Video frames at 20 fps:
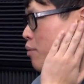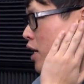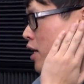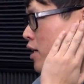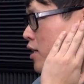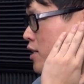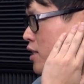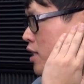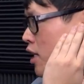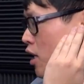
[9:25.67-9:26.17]

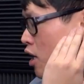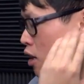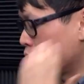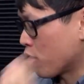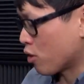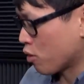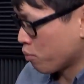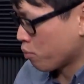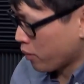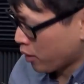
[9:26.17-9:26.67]
mechanism
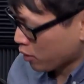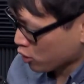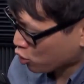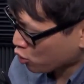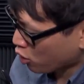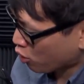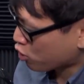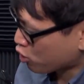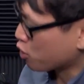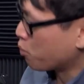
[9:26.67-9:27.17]
or maybe
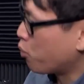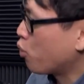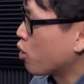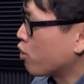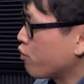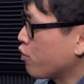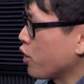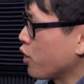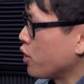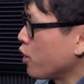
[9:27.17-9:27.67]
stronger
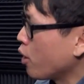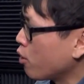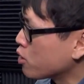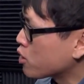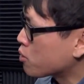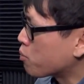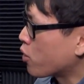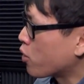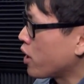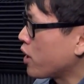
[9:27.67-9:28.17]
support for the
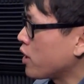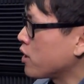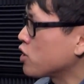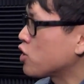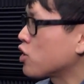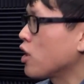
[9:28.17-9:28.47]
nose bridge.